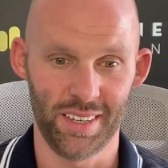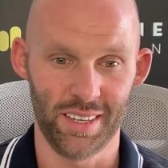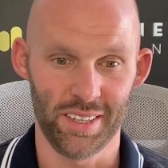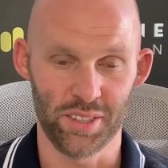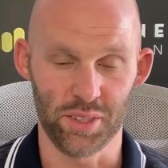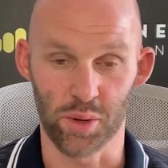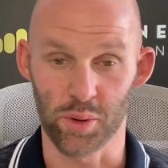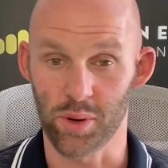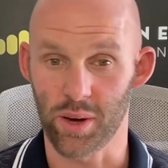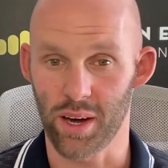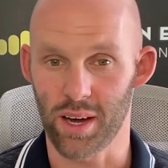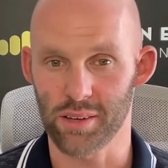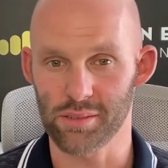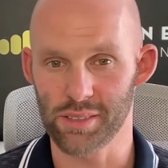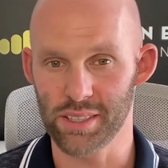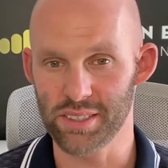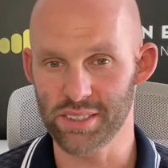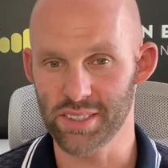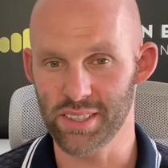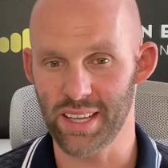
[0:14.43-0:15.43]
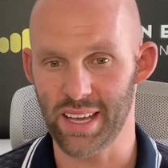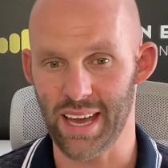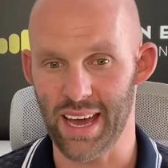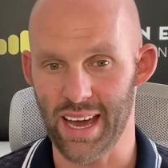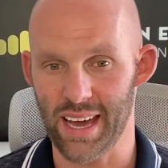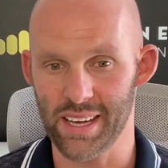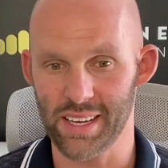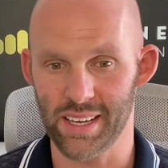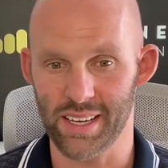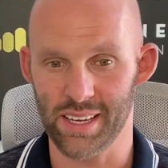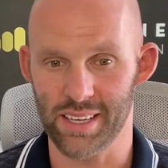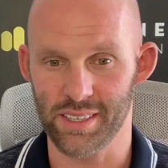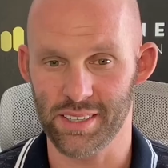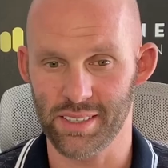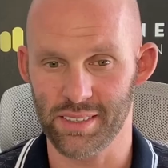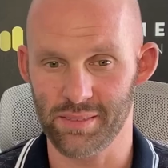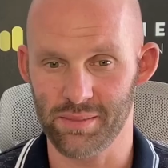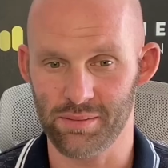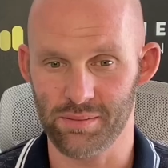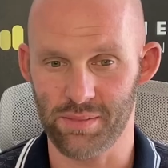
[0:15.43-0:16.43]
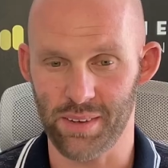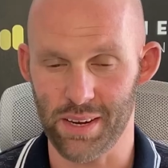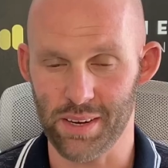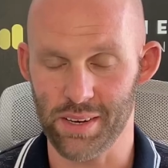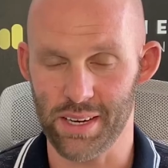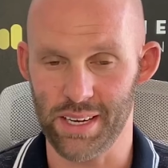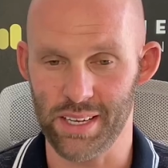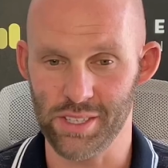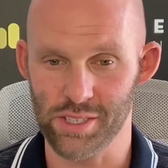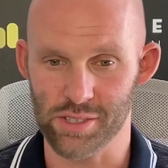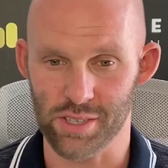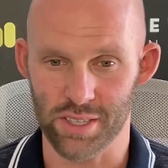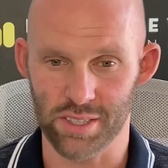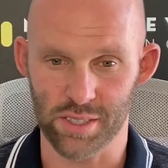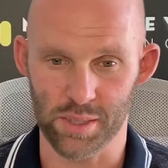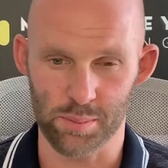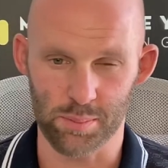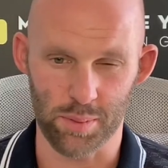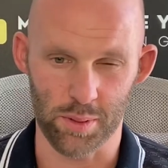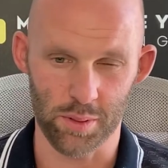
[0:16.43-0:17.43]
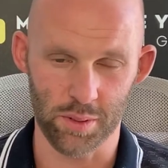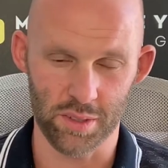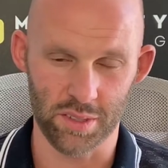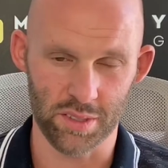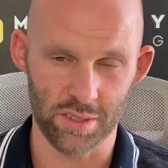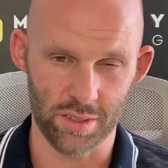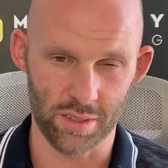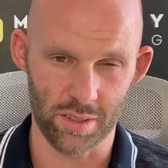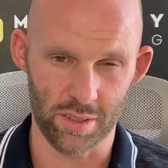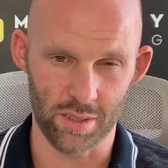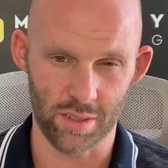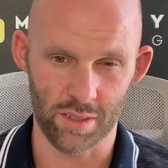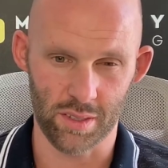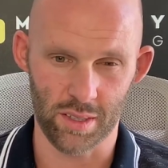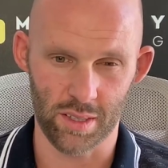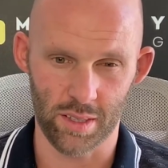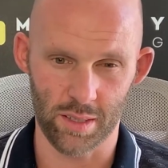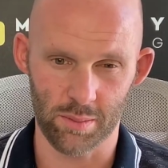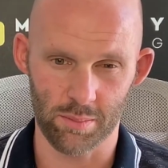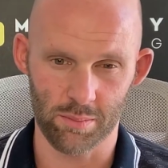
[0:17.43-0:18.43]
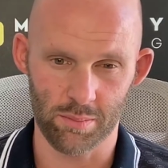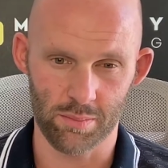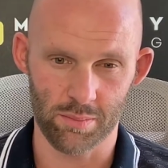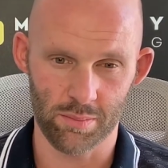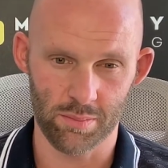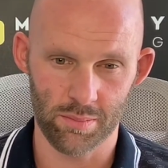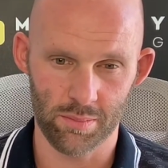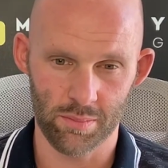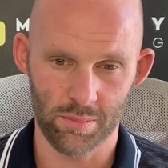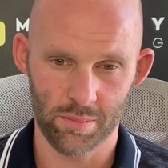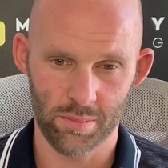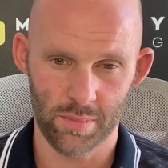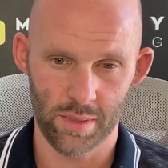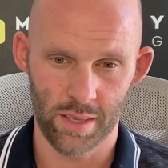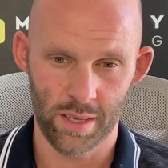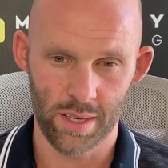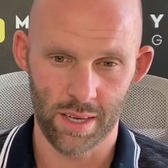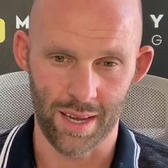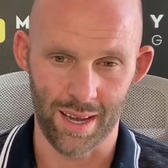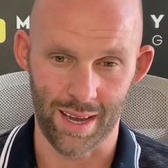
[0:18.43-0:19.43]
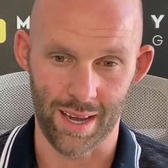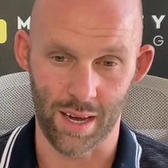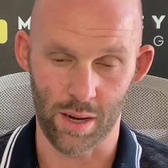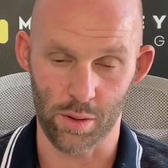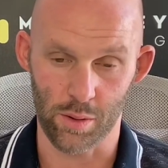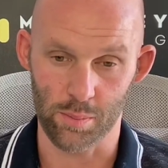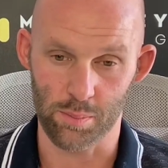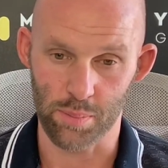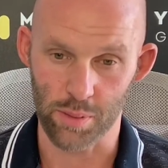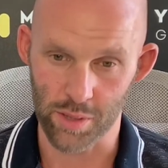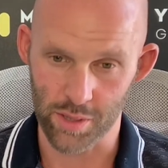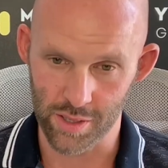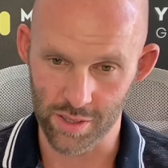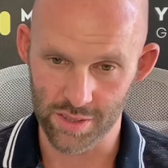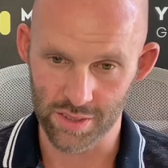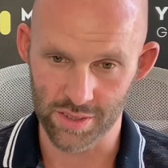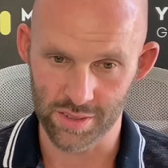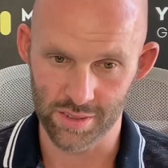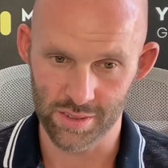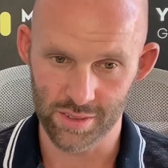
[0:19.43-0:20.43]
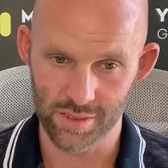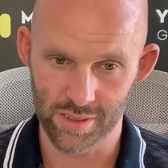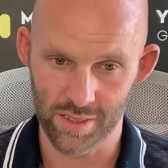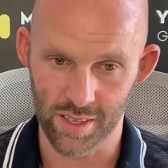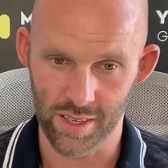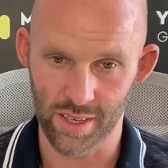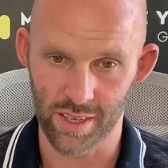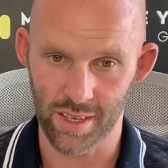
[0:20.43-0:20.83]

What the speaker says: So recently I had a very interesting post, how a person,